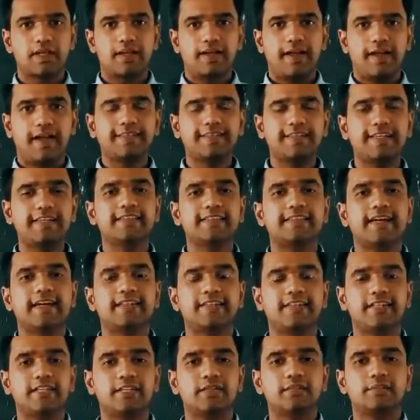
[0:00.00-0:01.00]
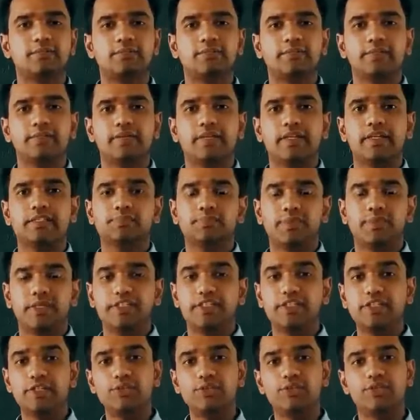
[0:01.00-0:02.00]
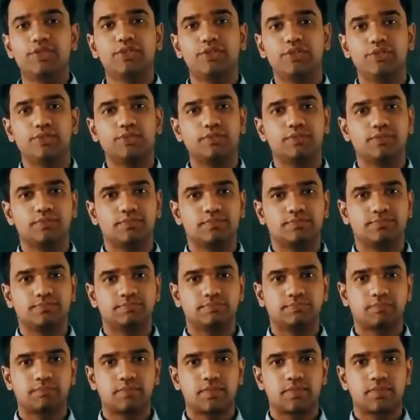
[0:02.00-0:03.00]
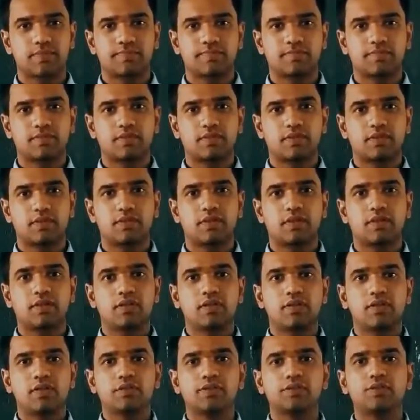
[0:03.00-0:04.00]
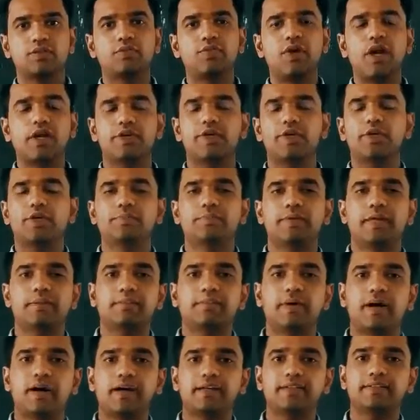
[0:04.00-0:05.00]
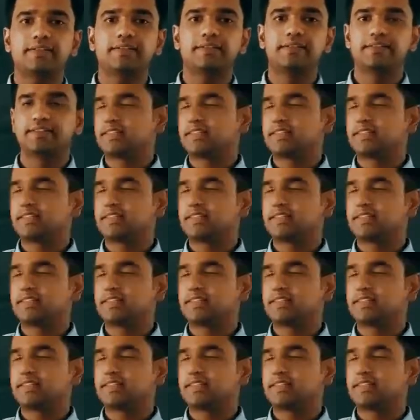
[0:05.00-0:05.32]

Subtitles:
I think that term is pretty new to you. So what do you mean by this